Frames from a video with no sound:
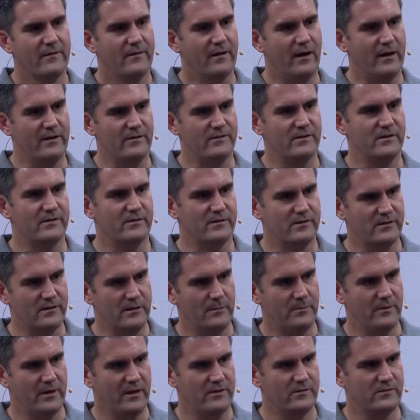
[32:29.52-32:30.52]
And he said to the
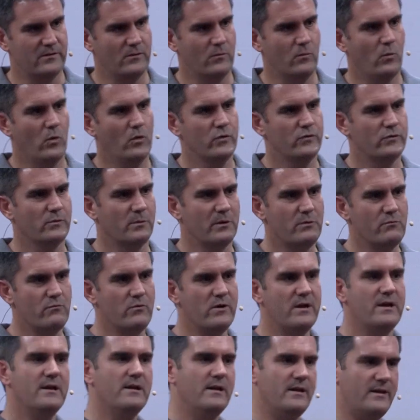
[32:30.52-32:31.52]
DBAs, what do we
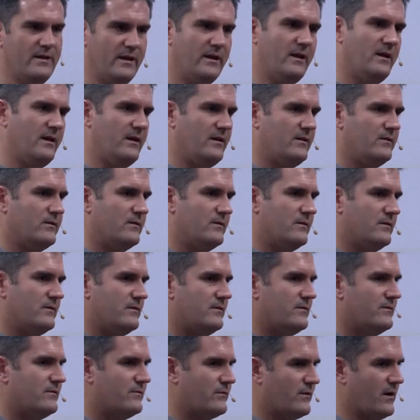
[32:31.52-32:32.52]
really need
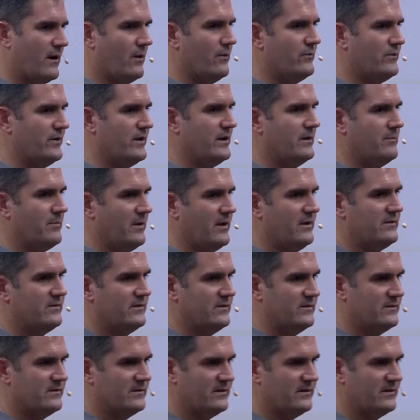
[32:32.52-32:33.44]
for our databases?